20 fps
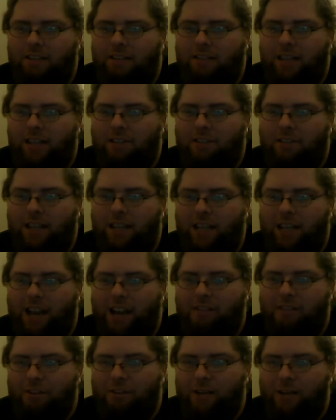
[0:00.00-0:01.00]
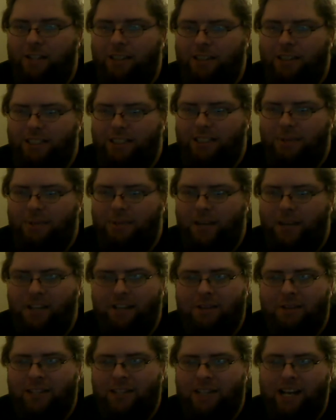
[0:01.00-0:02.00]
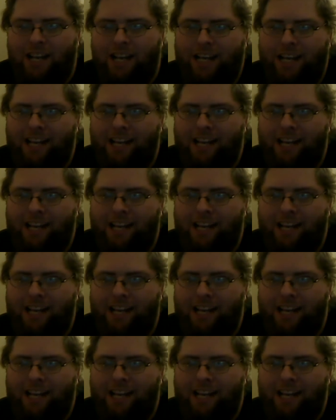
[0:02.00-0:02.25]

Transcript: they don't really have a reason to make her be naked.